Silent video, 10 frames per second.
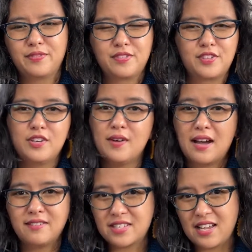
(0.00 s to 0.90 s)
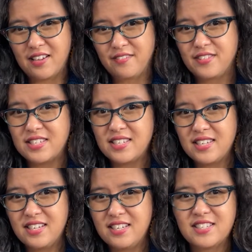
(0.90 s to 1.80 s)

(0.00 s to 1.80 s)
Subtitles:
2 hours out of the city